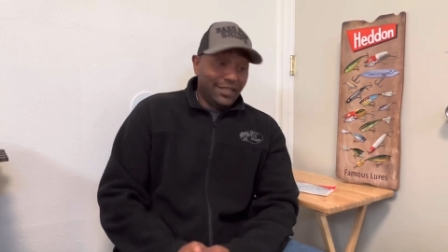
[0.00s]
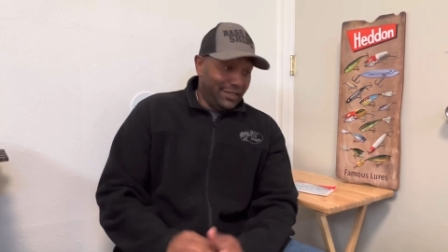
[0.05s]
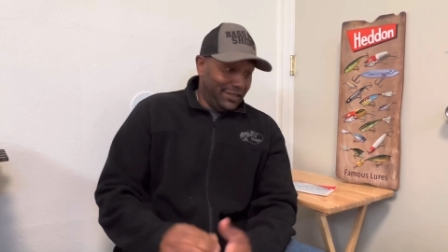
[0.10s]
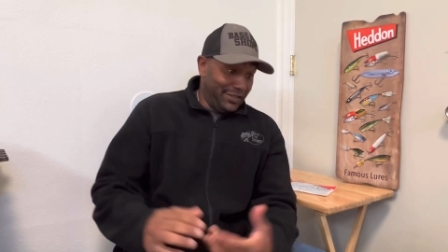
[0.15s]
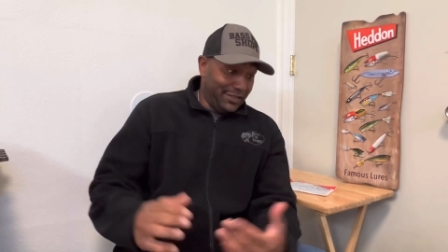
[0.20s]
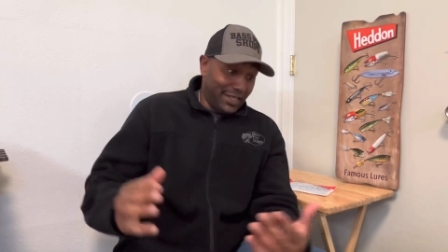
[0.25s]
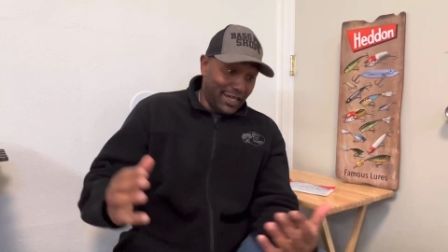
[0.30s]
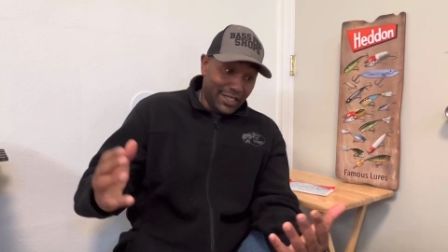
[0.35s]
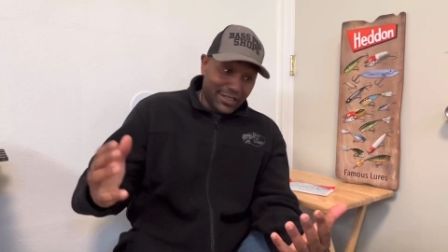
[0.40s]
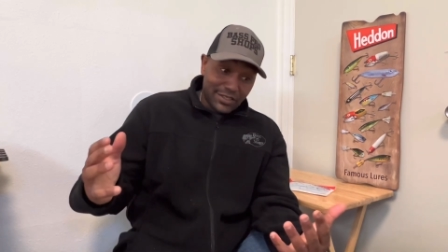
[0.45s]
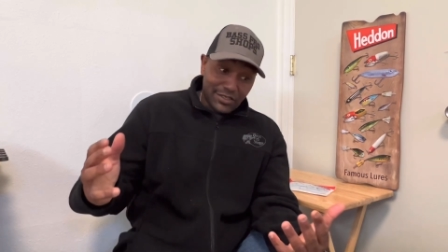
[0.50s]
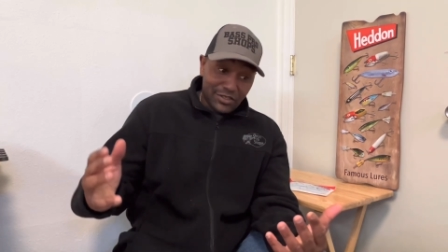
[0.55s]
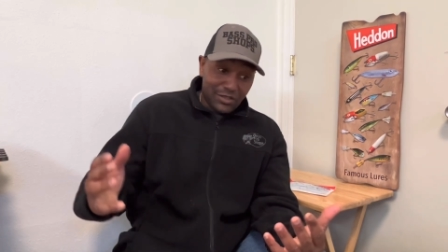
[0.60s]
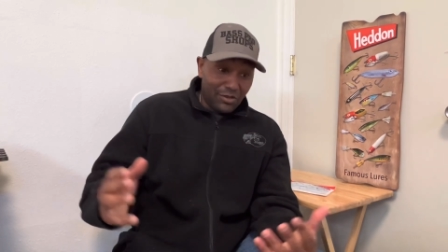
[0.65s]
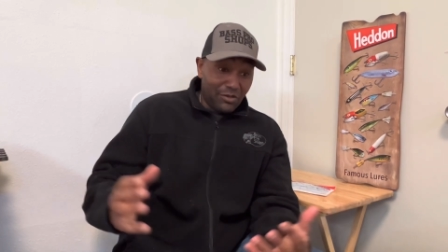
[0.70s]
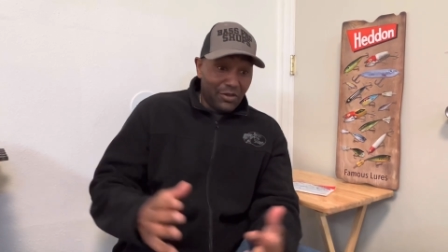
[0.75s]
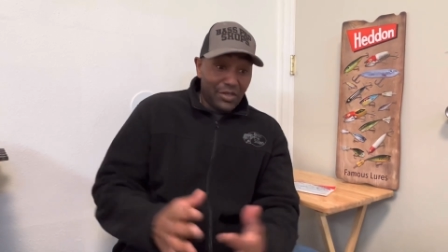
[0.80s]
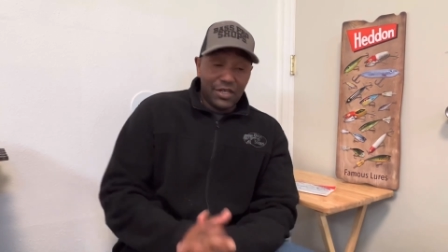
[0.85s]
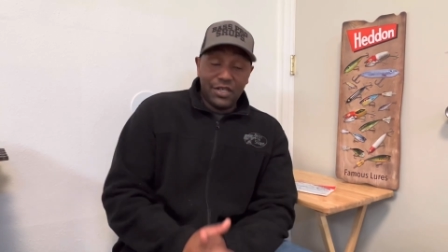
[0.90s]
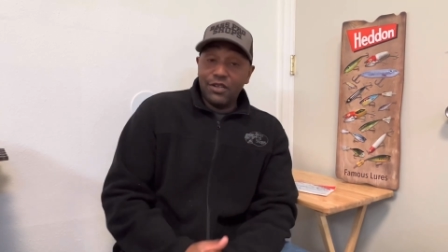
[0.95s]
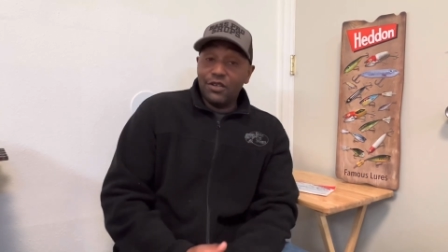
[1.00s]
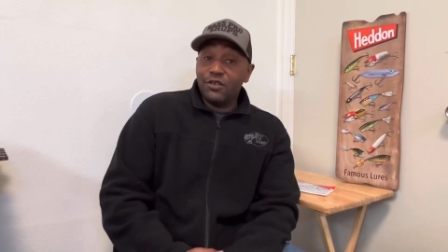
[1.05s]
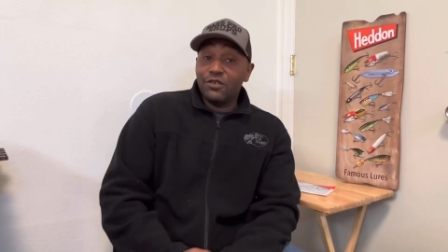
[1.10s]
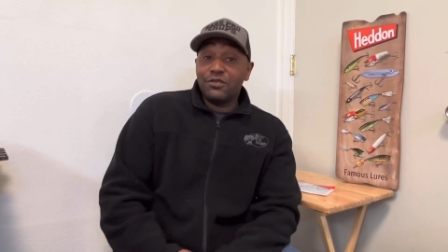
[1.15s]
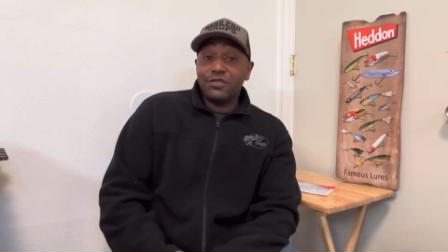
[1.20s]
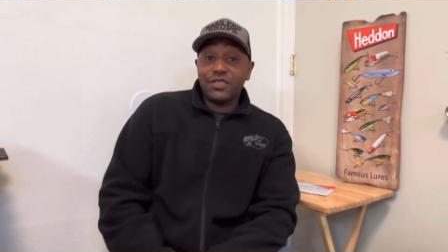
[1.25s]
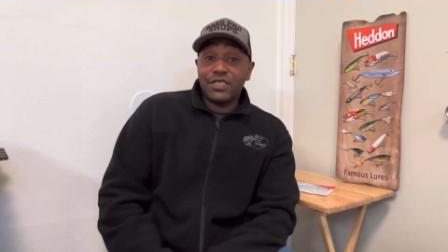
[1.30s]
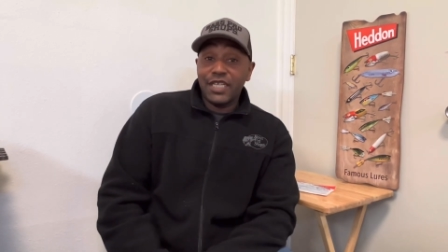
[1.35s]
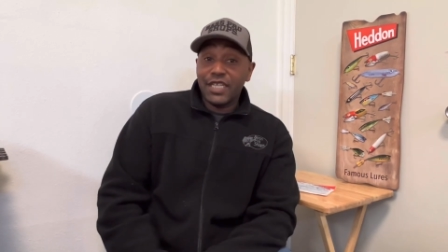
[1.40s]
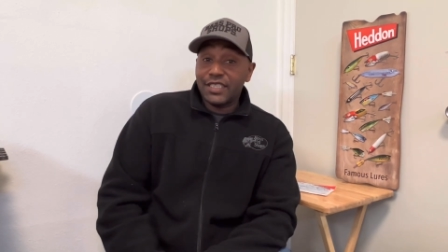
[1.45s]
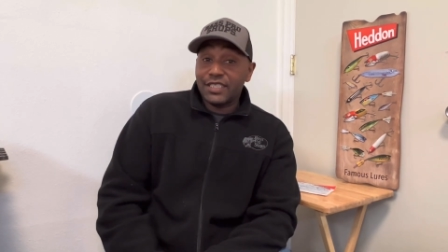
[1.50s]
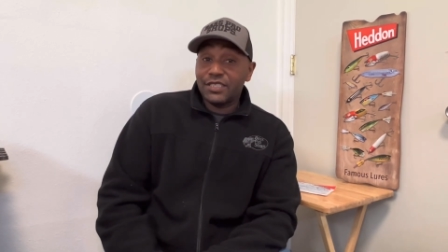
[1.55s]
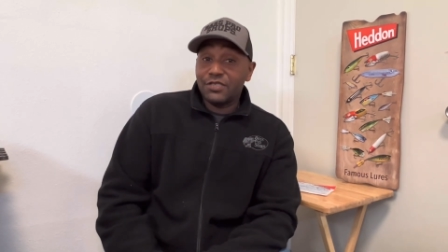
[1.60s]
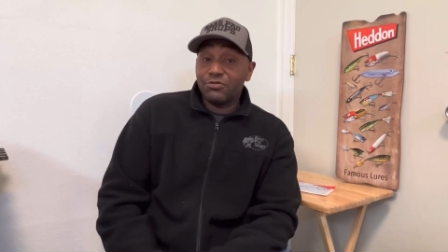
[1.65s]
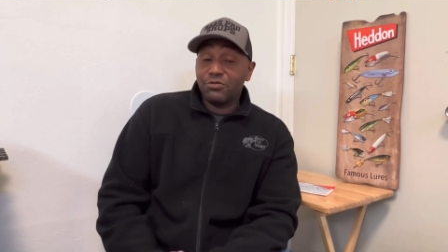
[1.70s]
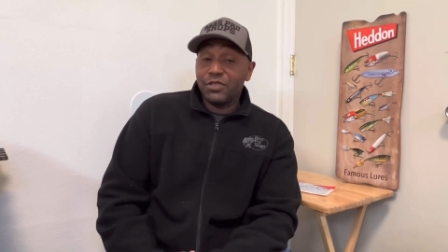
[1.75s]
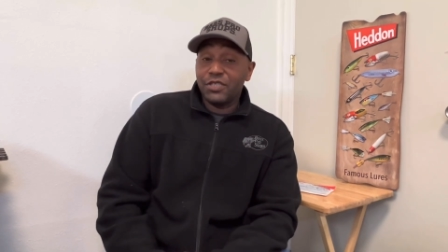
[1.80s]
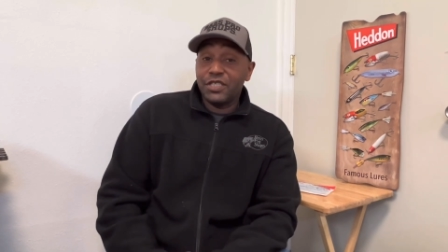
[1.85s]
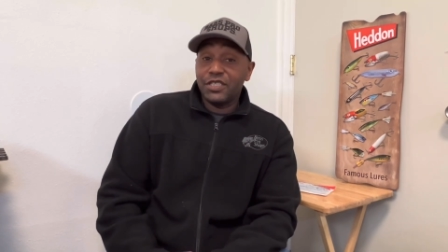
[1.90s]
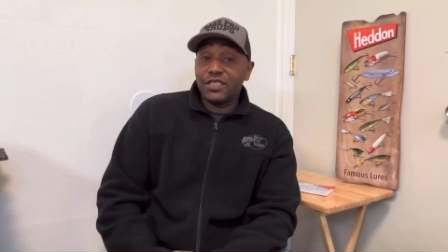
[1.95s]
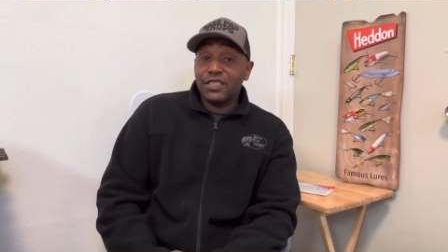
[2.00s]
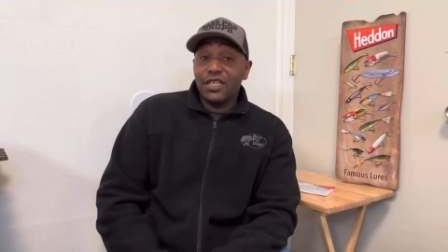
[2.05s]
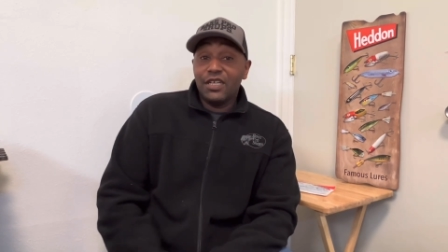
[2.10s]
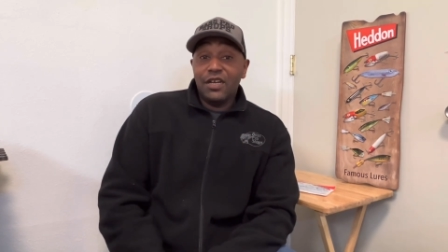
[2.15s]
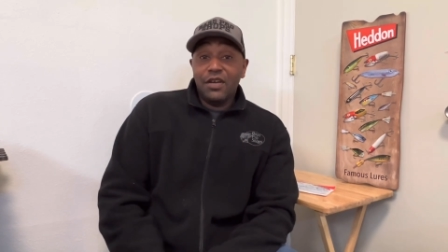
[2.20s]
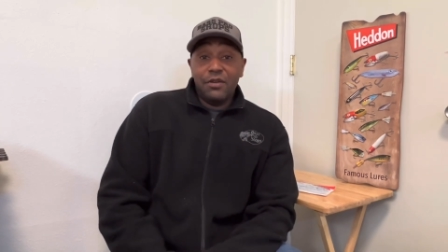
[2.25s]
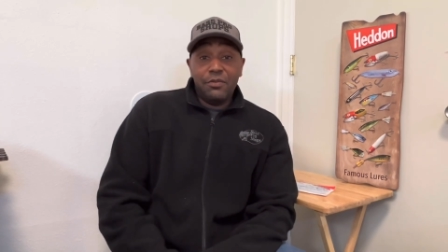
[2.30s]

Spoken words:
you guys are throwing it on Texas rigs.